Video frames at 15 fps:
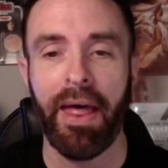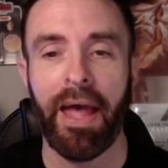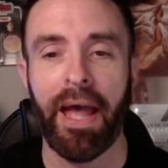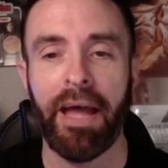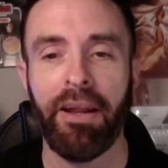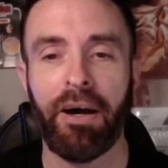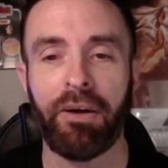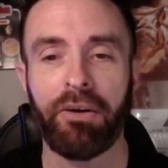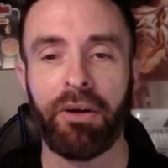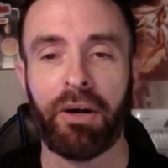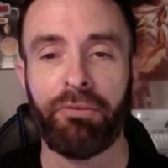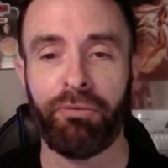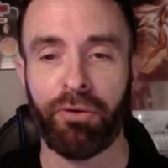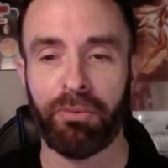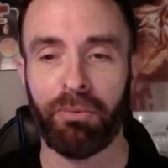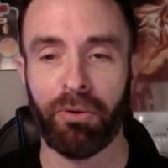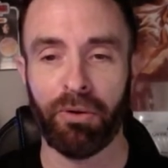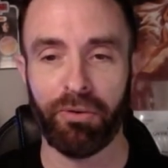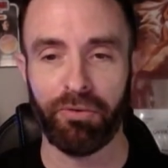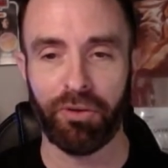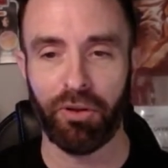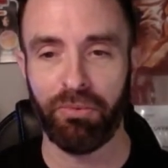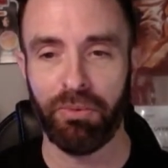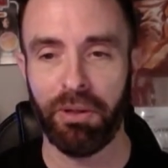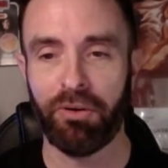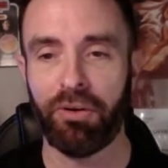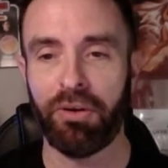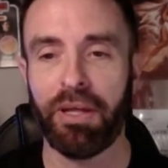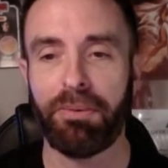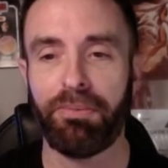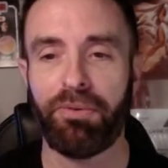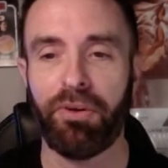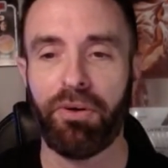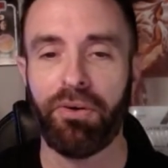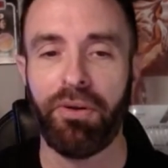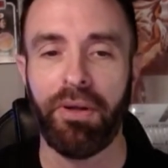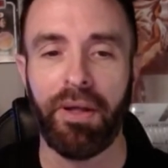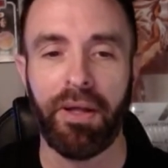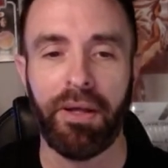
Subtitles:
and uncomfortable, during the episode.